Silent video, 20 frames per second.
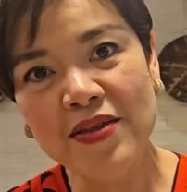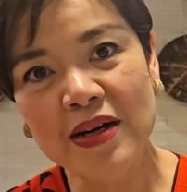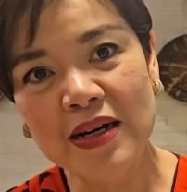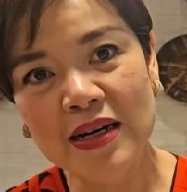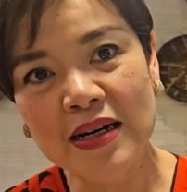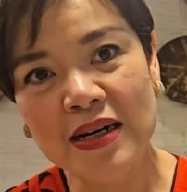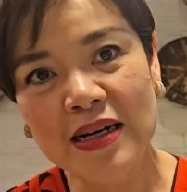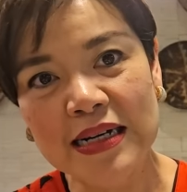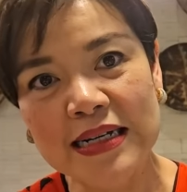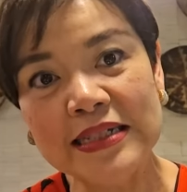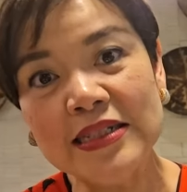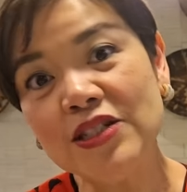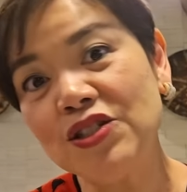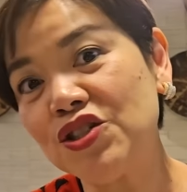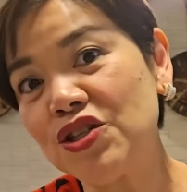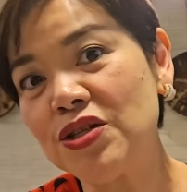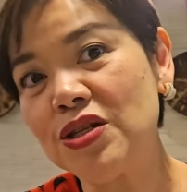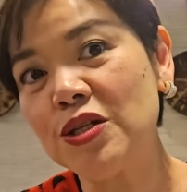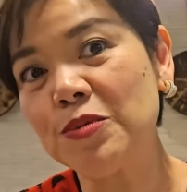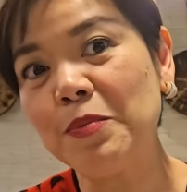the
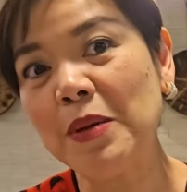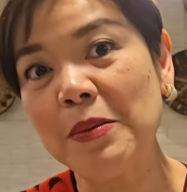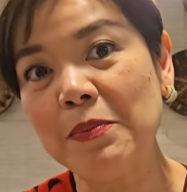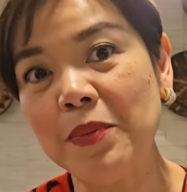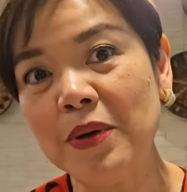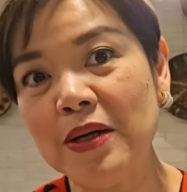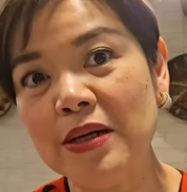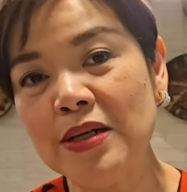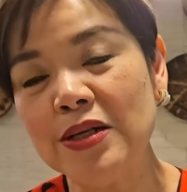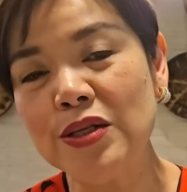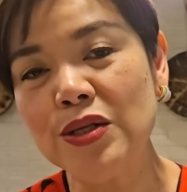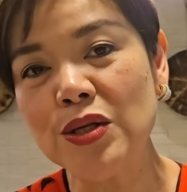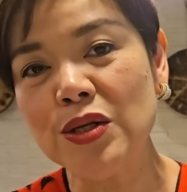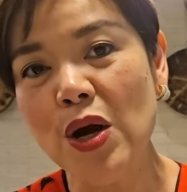indigenous peoples